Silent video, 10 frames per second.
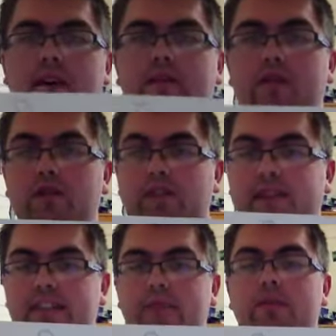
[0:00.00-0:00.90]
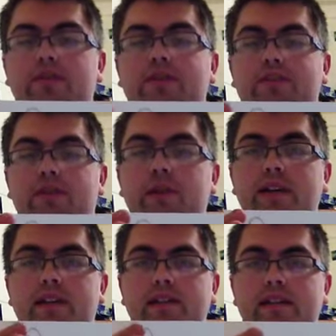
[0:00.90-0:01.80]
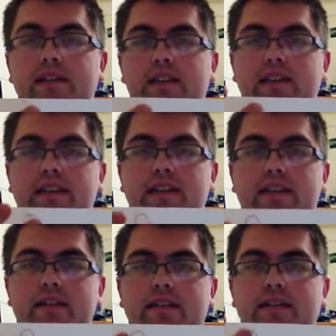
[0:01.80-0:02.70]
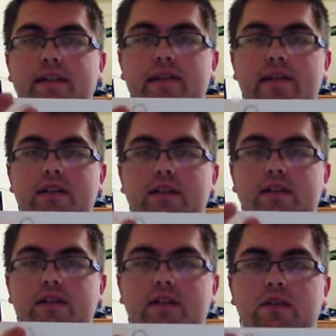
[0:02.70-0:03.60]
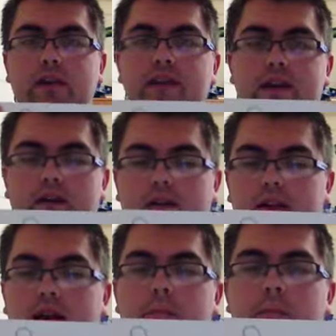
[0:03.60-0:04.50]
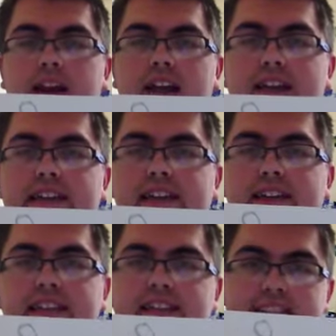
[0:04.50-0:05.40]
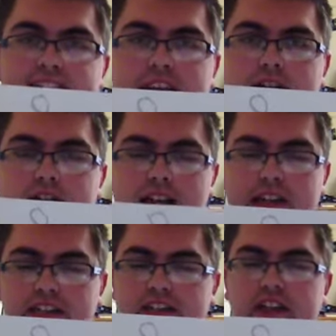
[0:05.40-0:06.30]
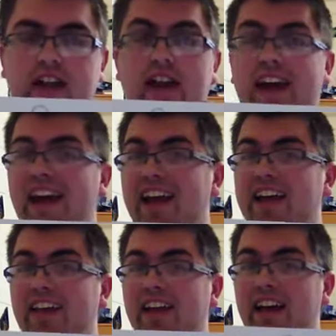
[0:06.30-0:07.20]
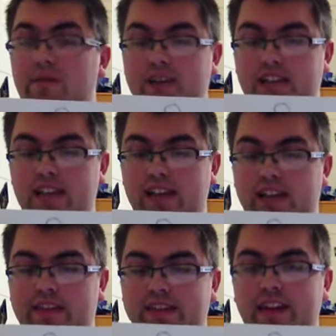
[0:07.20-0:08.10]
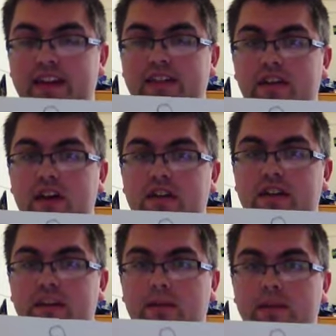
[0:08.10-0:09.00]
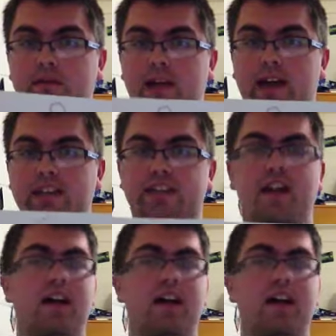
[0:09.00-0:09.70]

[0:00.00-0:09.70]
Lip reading: First, the symbols. A degree is the little circle right there. A minute is a single slash, and the seconds are the double slash.